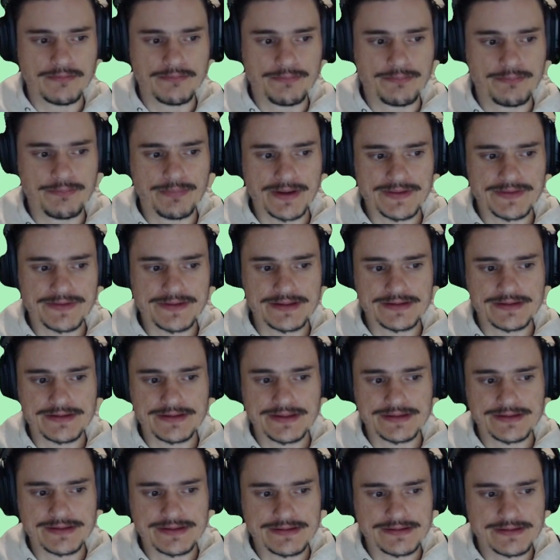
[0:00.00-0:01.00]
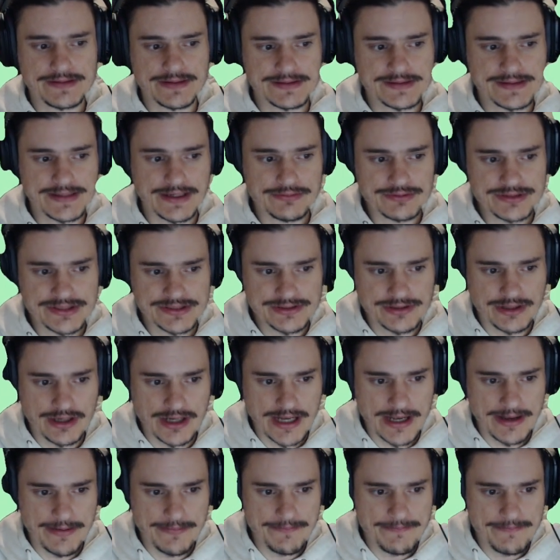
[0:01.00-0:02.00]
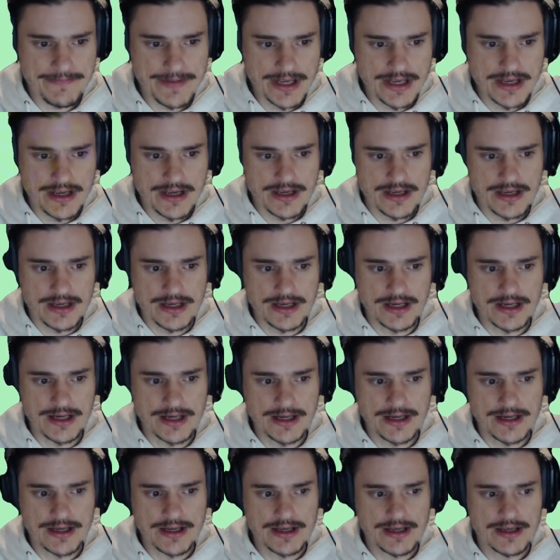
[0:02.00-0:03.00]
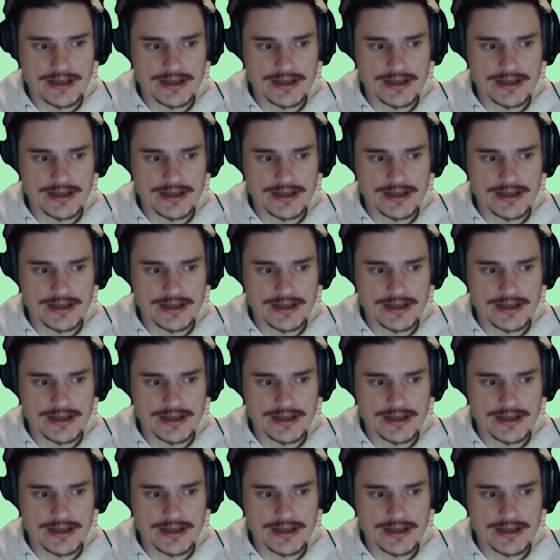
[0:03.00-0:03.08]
but the delta time, uh,